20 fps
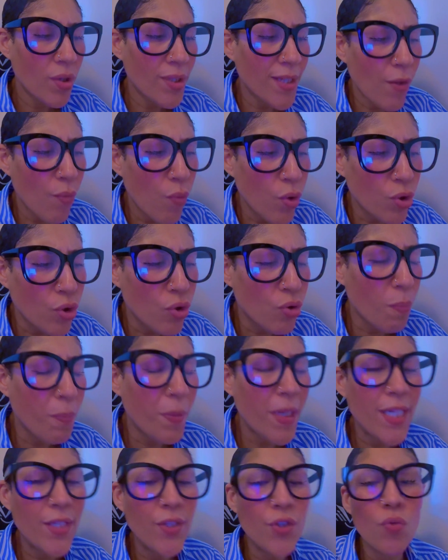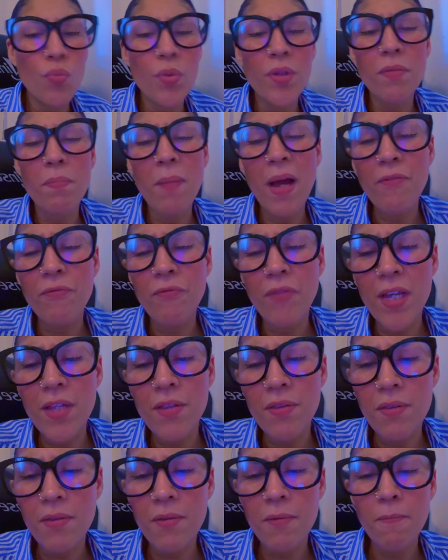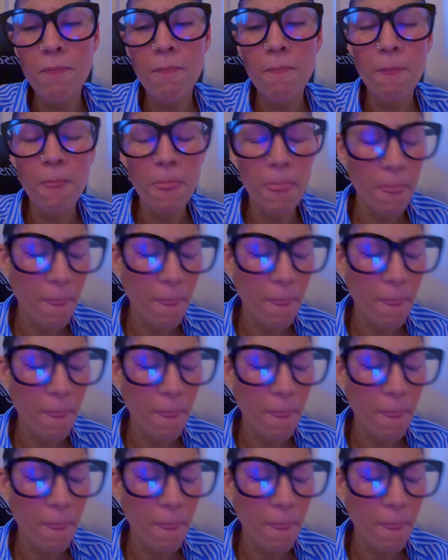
Because I want to please you with my faith.